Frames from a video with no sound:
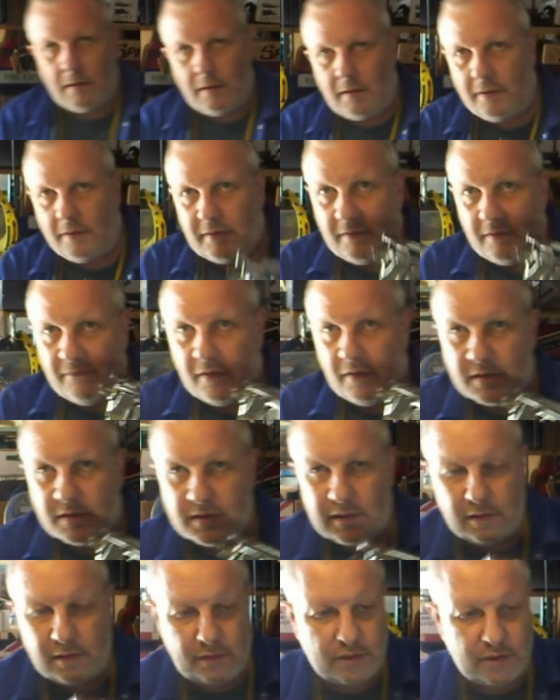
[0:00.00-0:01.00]
I think I've got a
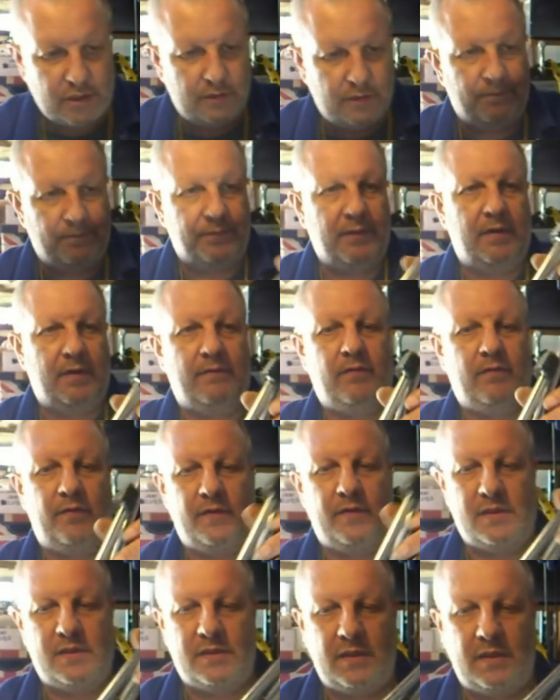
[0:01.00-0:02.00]
solution. I've got
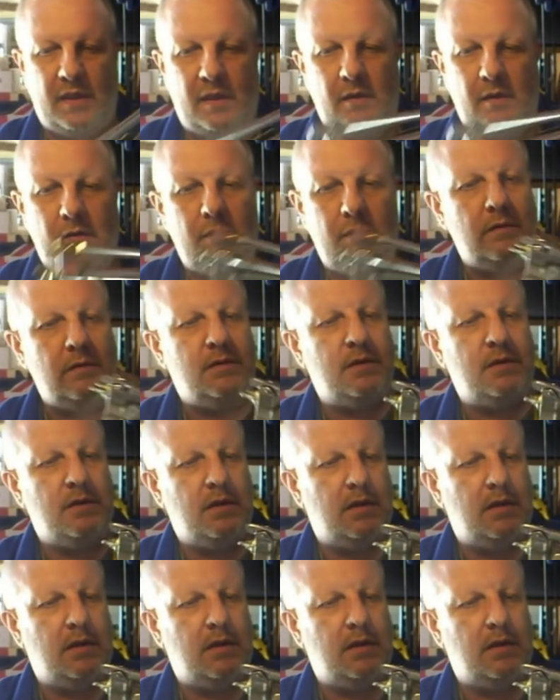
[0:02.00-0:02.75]
this old